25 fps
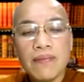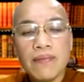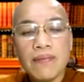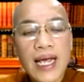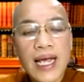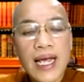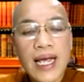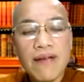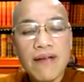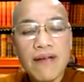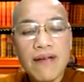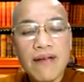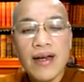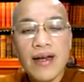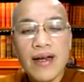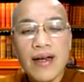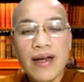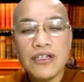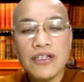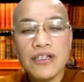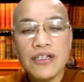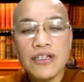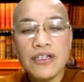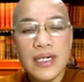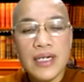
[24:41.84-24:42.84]

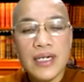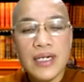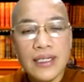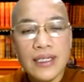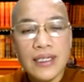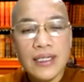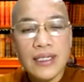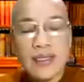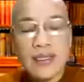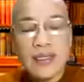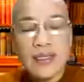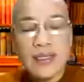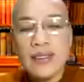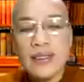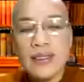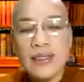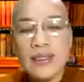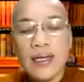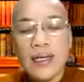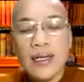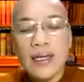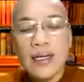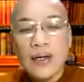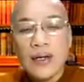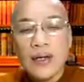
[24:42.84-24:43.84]
Theravada tradition,
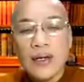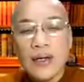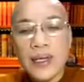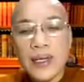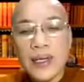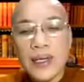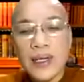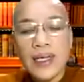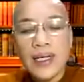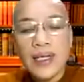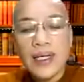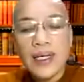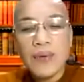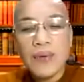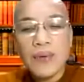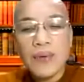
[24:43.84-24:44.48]
we,